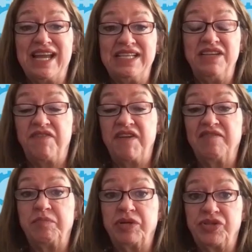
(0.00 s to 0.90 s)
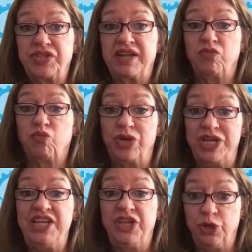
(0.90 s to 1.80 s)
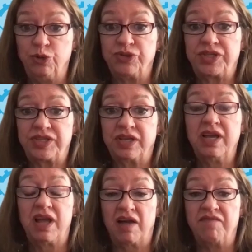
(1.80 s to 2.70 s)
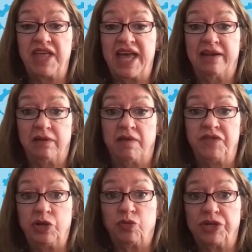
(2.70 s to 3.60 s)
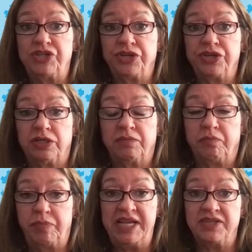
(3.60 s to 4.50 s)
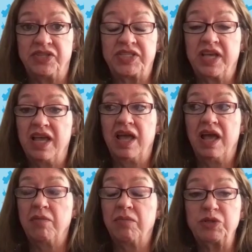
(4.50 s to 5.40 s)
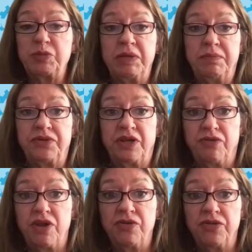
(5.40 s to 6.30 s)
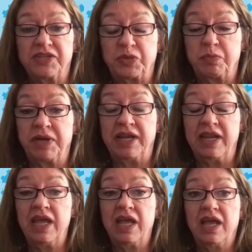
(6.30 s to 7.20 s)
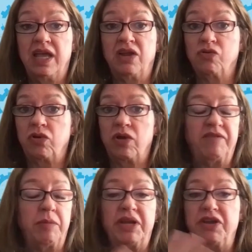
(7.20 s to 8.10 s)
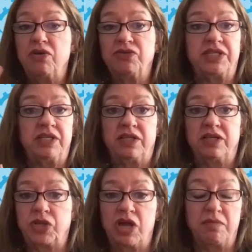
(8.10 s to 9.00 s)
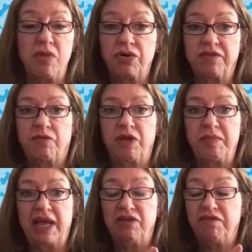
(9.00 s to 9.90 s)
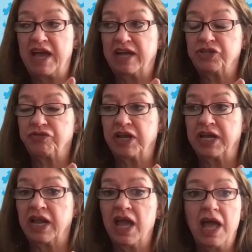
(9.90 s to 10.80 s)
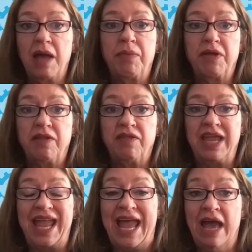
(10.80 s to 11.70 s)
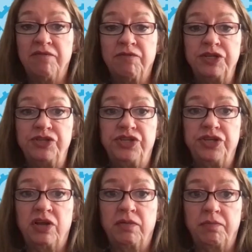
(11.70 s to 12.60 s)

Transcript: 95% reuse of the original piece. Most people don't know this, but everybody knows that there's automotive remanufacturing, but the average